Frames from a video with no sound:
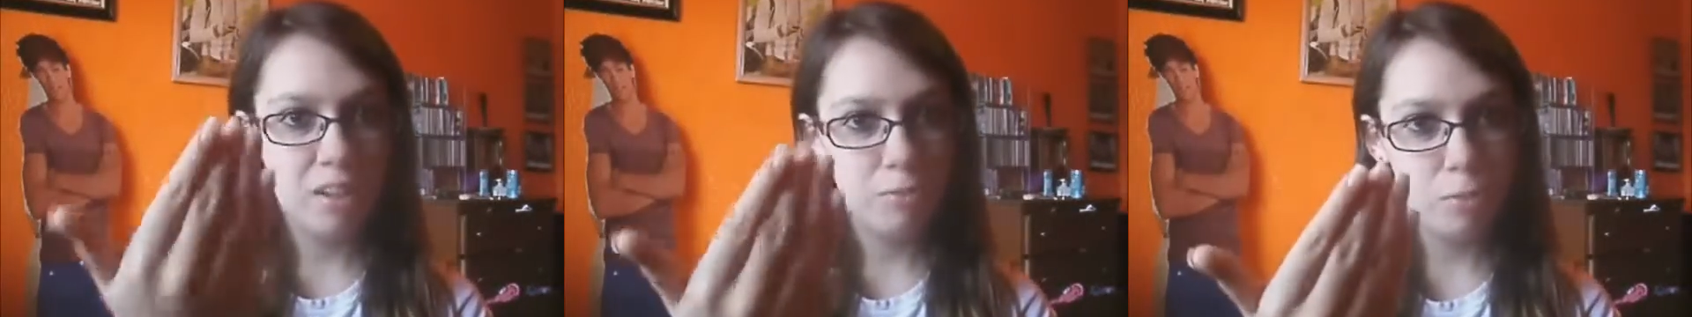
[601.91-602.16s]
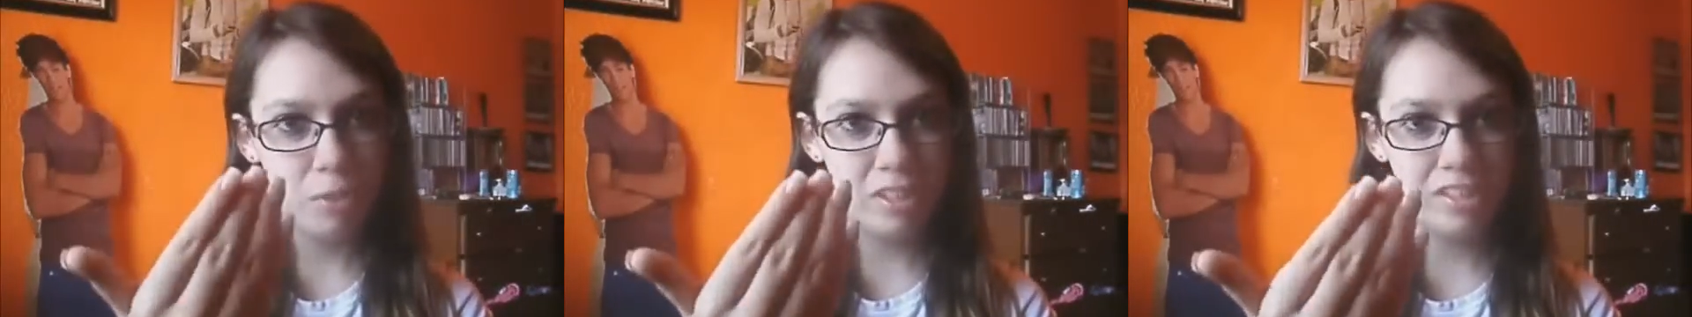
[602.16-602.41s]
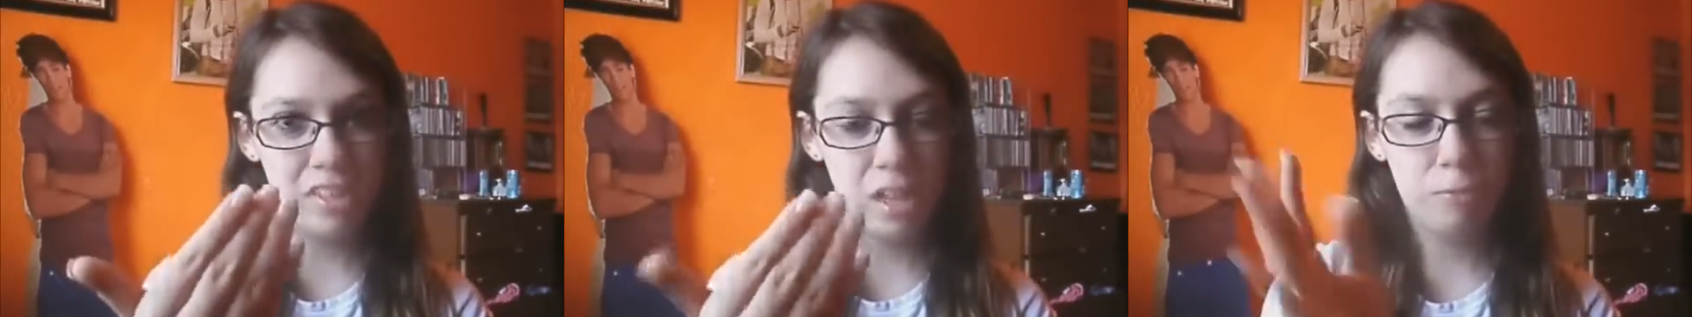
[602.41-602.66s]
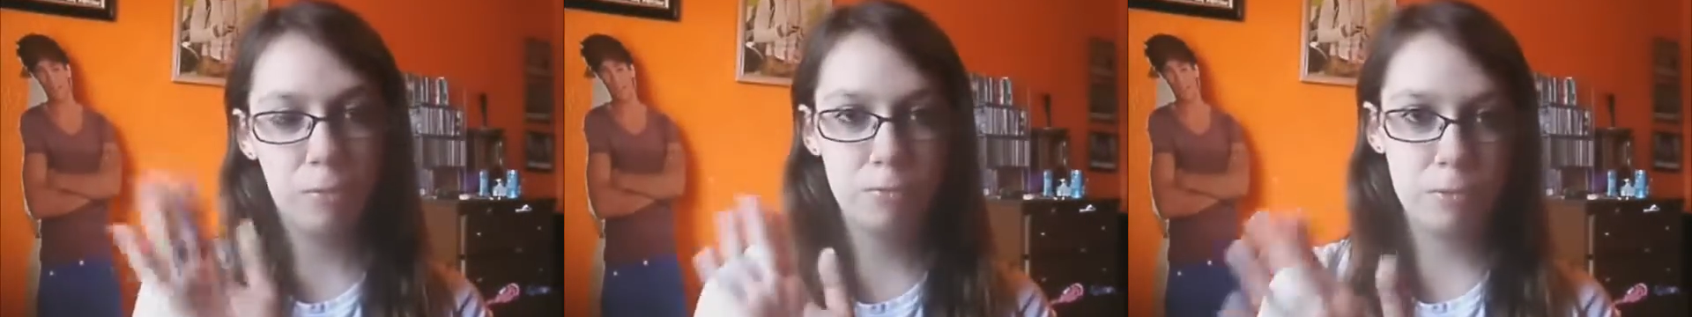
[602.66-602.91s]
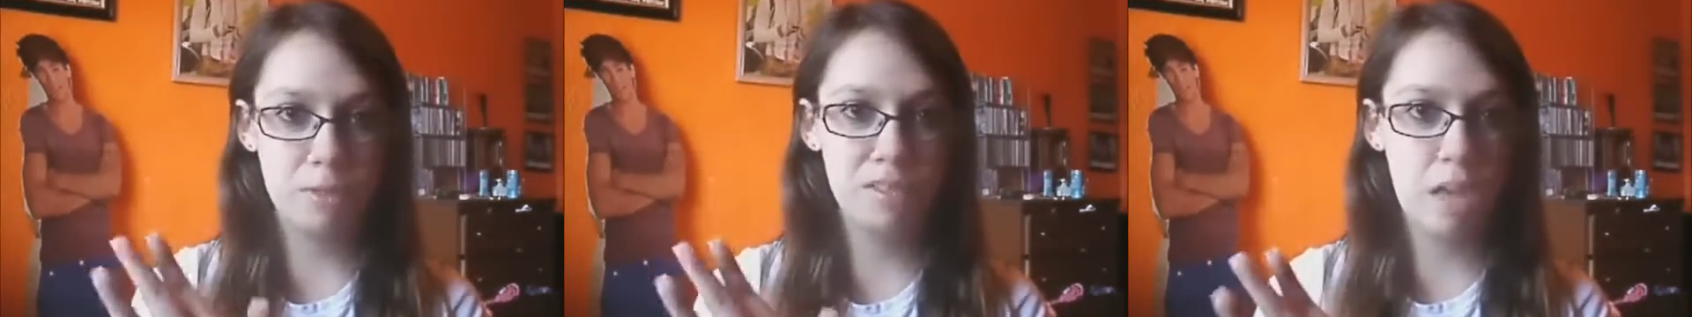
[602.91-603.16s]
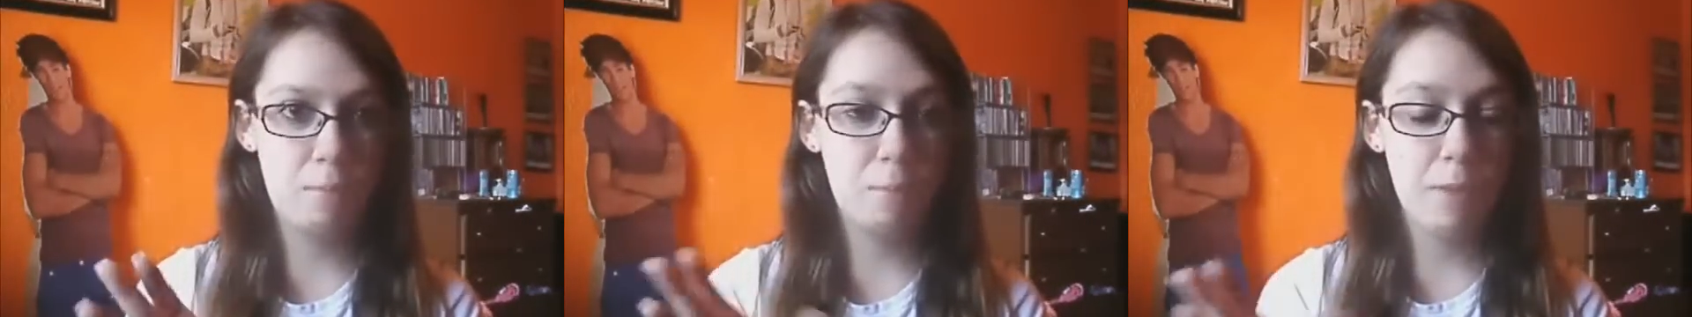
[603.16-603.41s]
if you couldn't tell, for the first
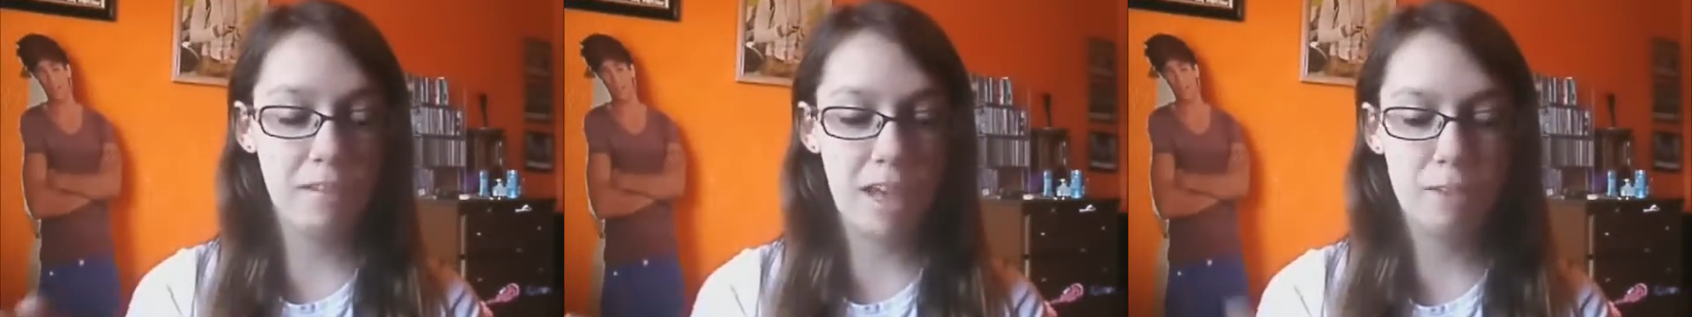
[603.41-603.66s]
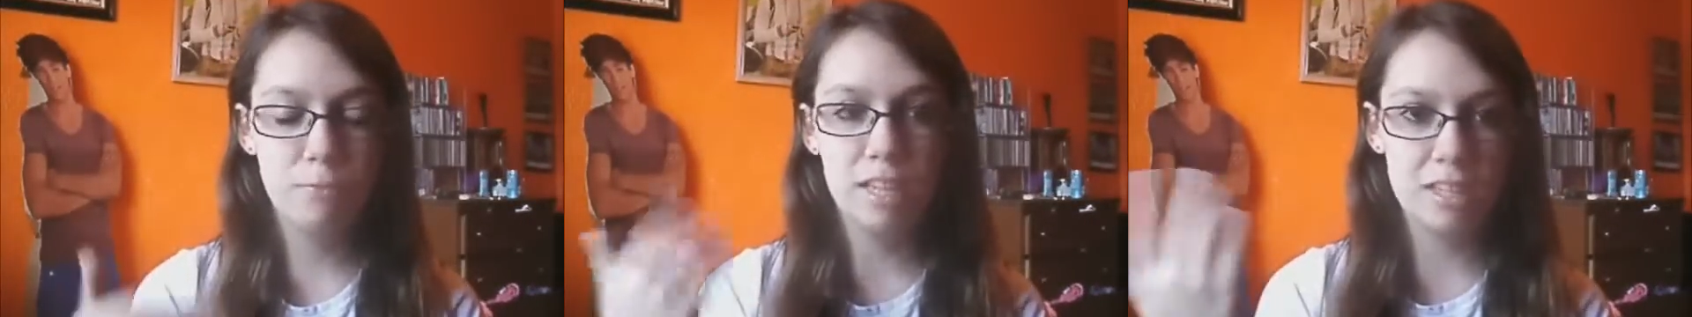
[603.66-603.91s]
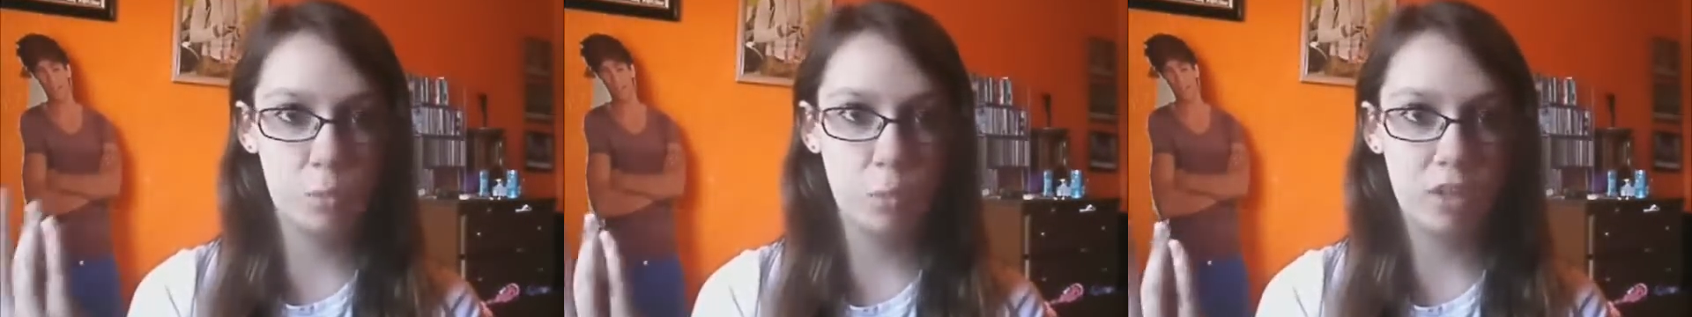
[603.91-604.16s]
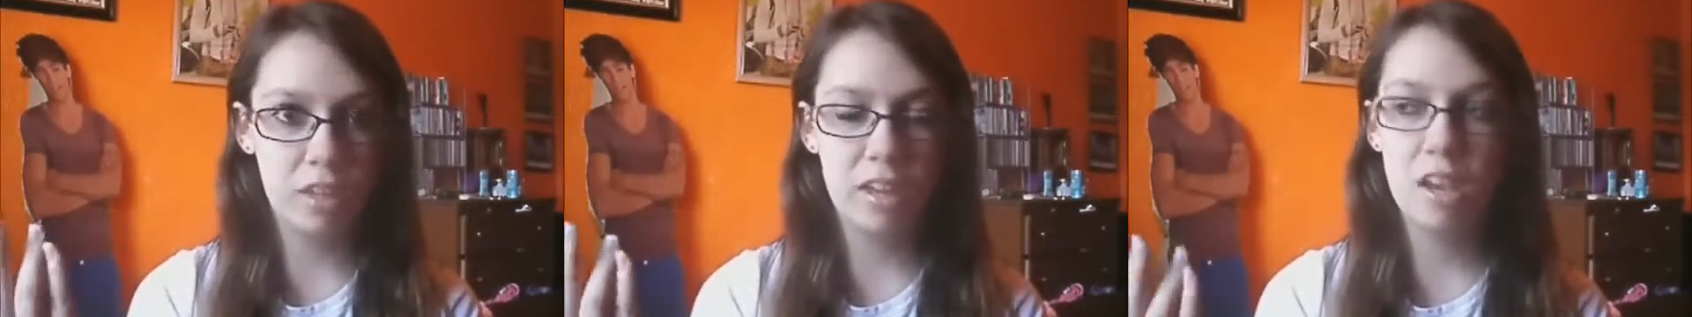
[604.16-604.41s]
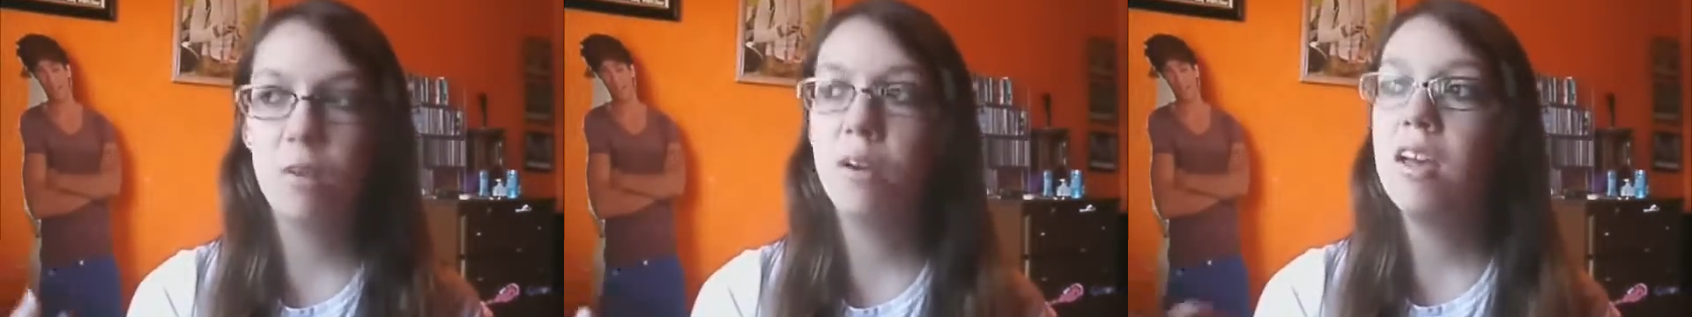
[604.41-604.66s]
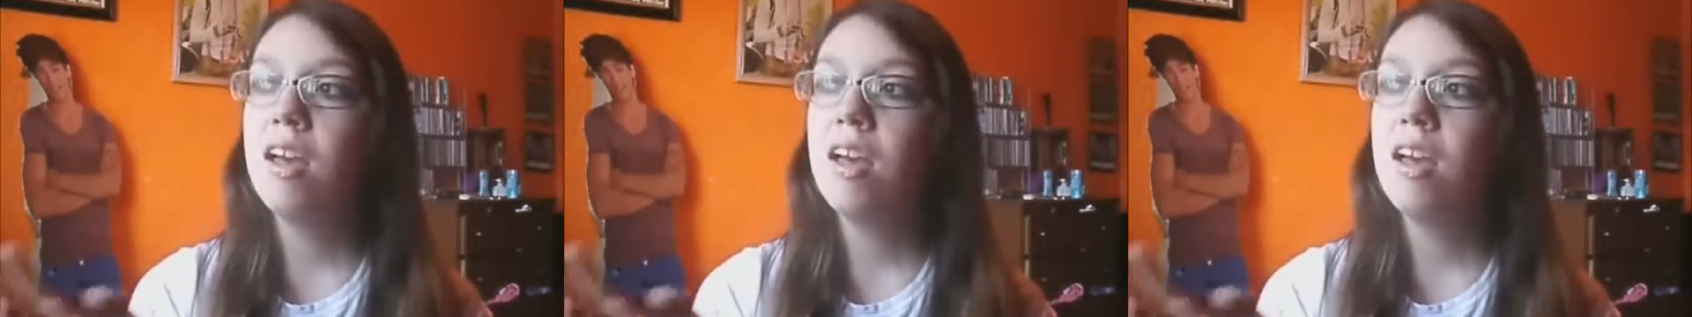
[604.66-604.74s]
time in my life. That's weird, I know.